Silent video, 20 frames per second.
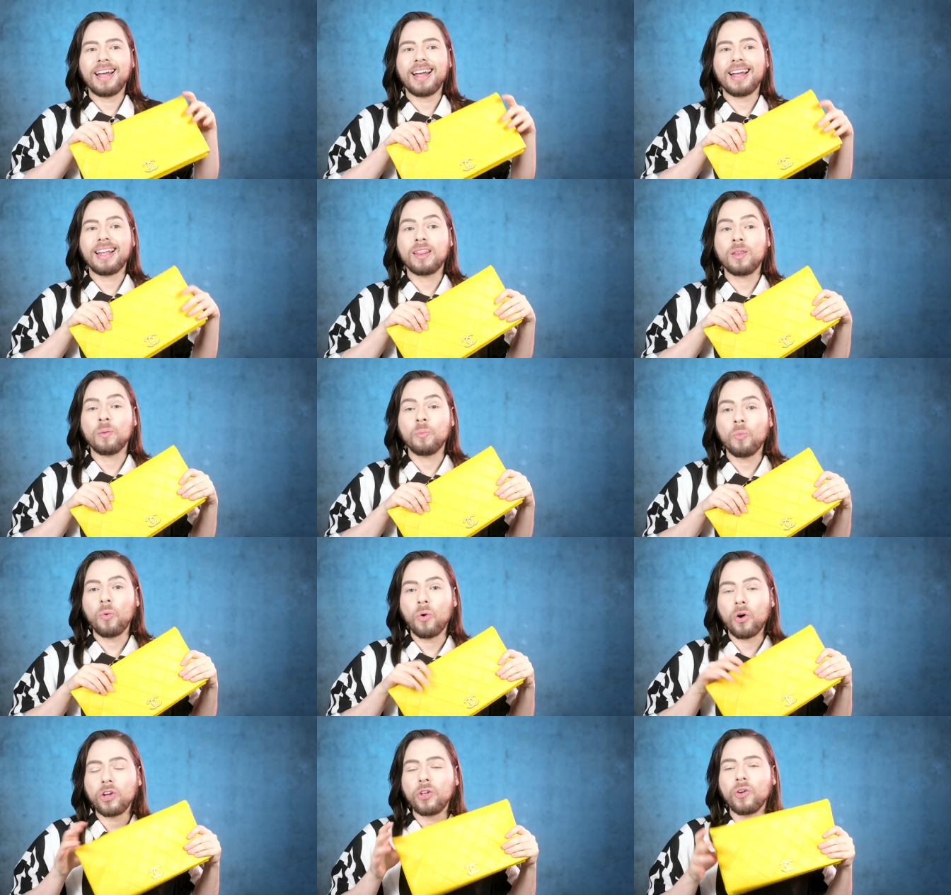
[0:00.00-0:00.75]
the
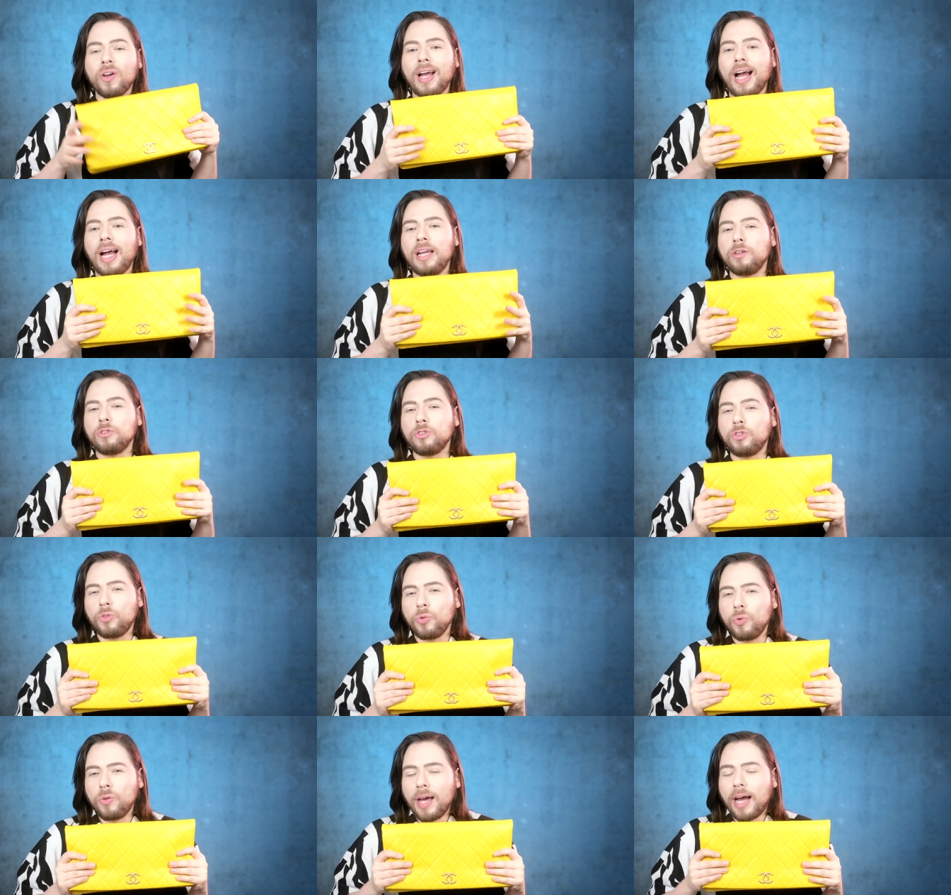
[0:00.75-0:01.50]
more you kind of
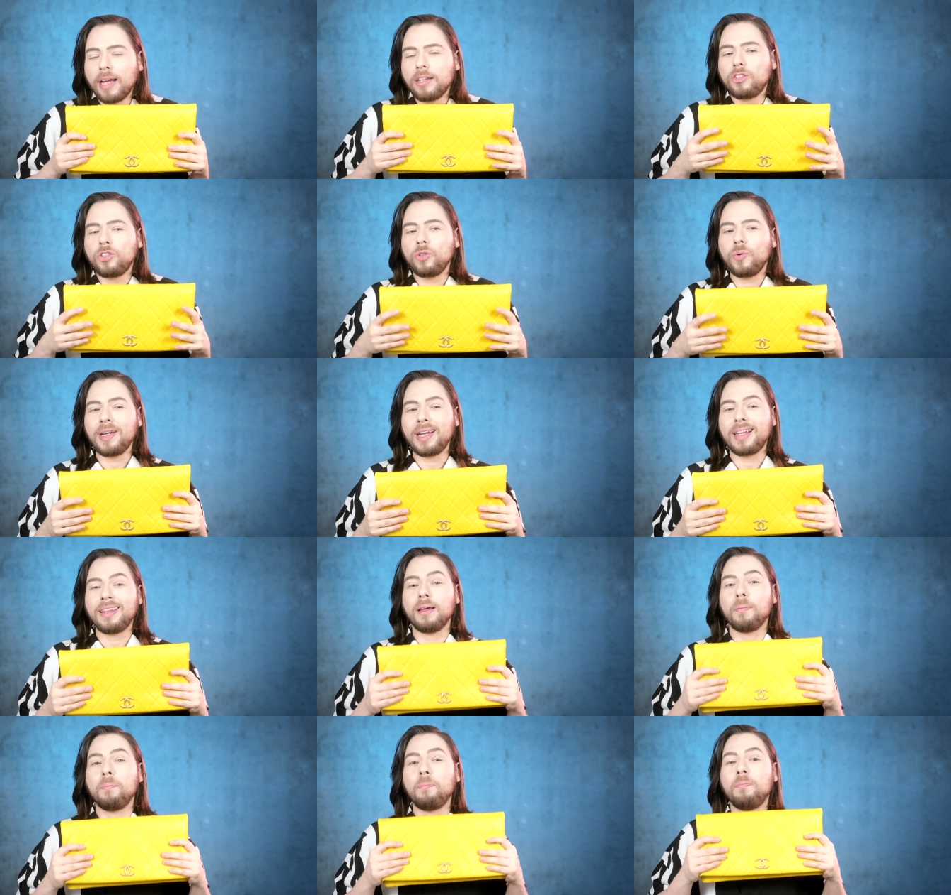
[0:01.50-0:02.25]
do that to it
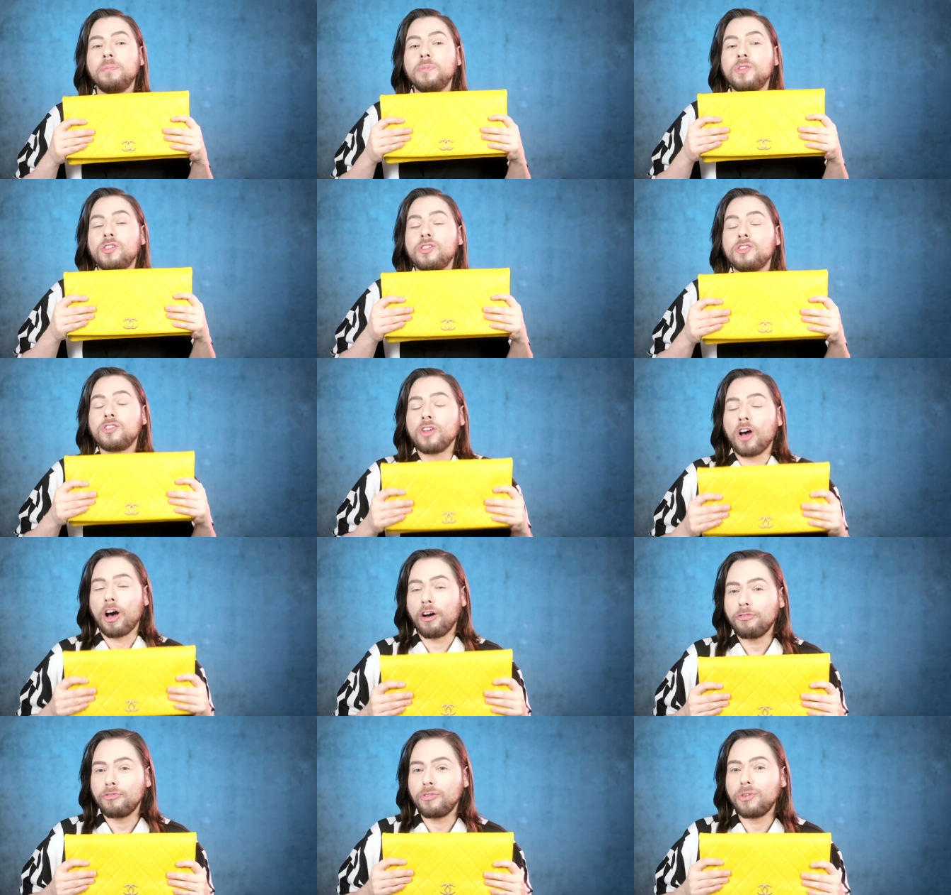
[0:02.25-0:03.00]
and the
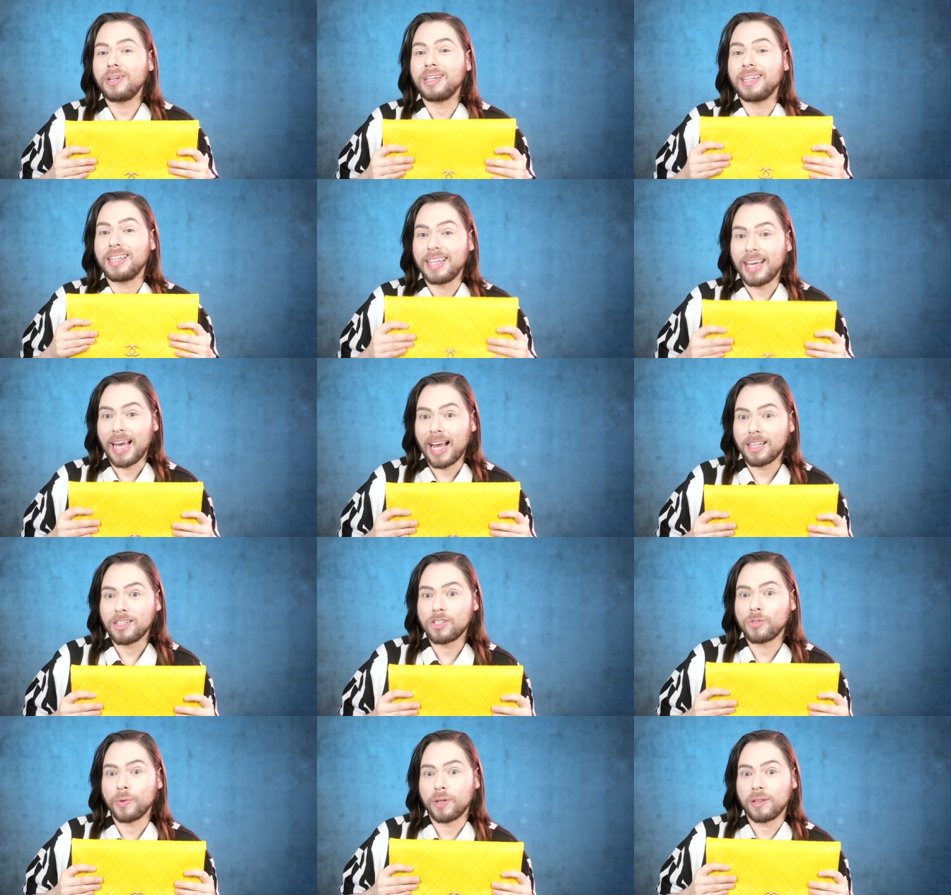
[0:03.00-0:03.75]
softer it
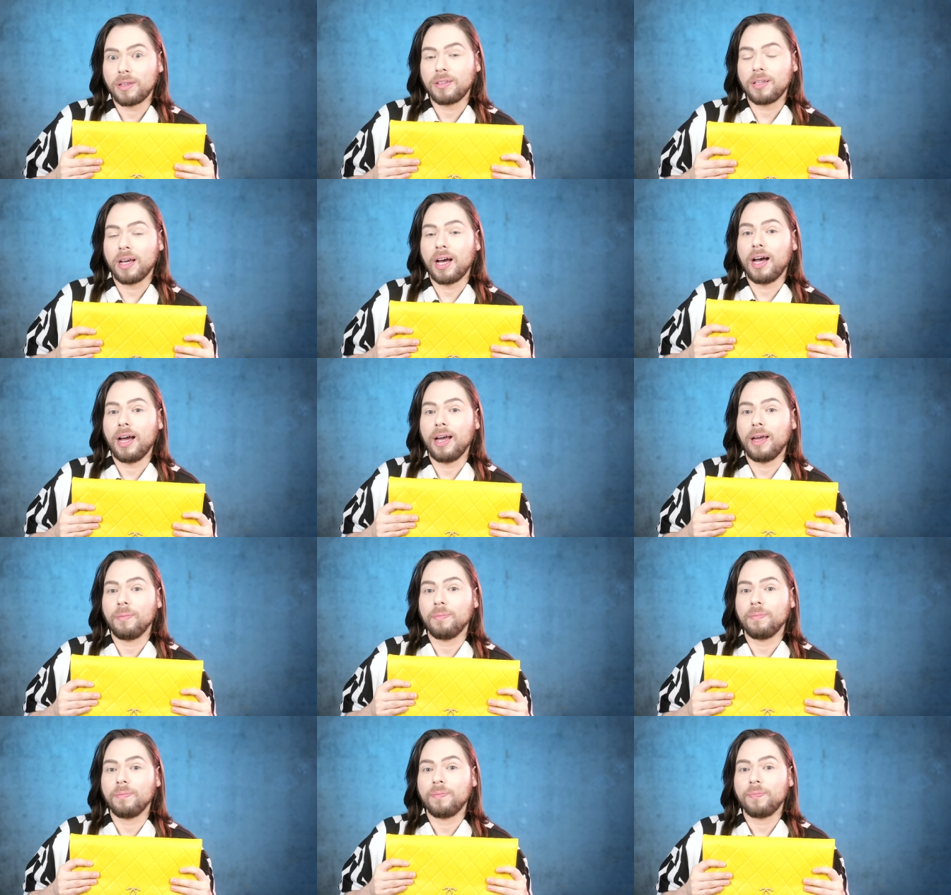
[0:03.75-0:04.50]
gets with
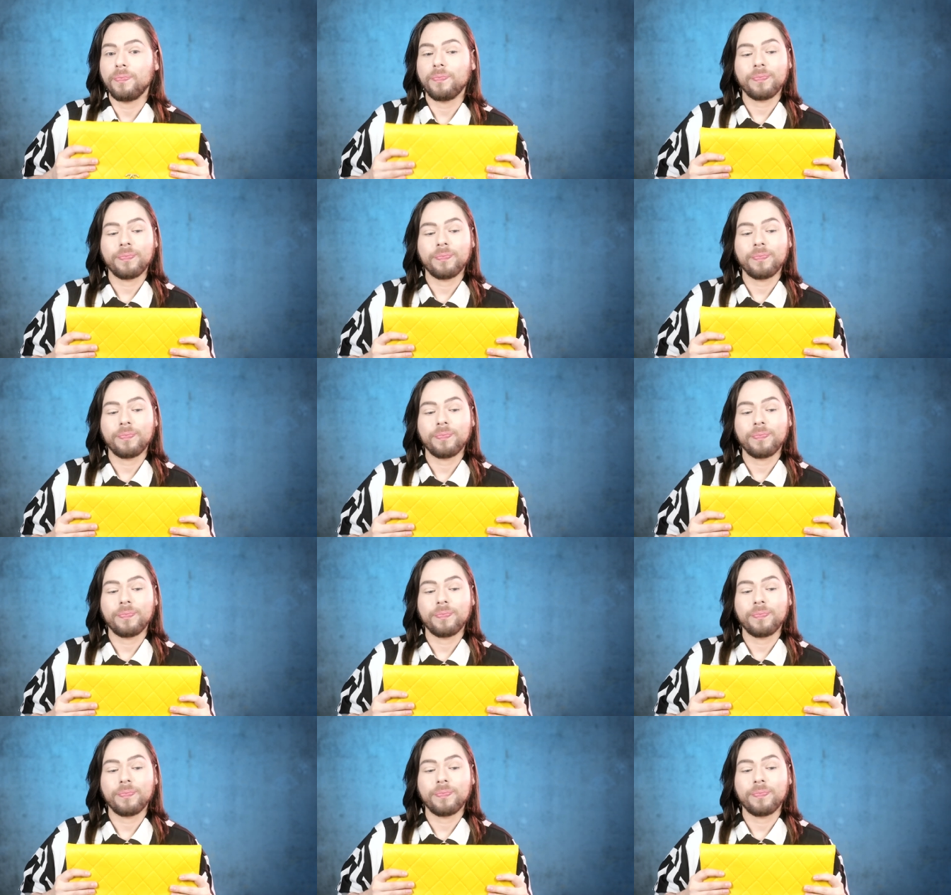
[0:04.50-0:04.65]
time.